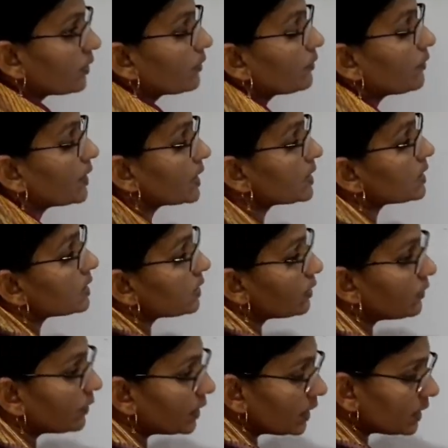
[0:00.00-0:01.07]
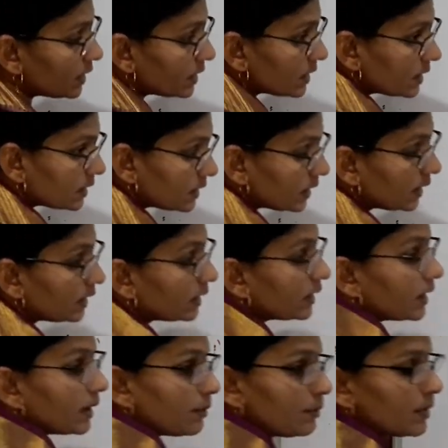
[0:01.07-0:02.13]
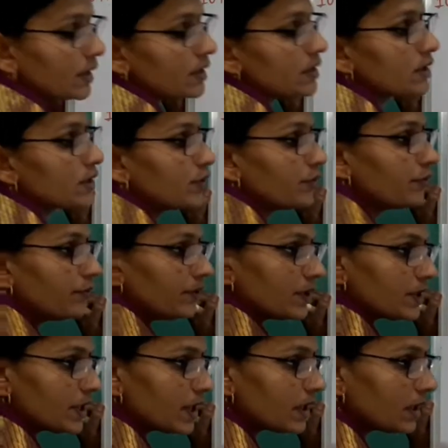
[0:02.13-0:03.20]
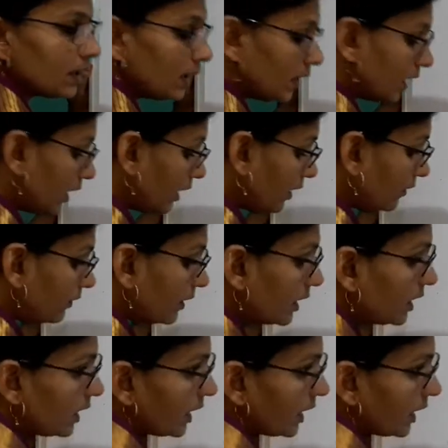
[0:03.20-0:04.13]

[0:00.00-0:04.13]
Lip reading: First of all, see the numbers which are even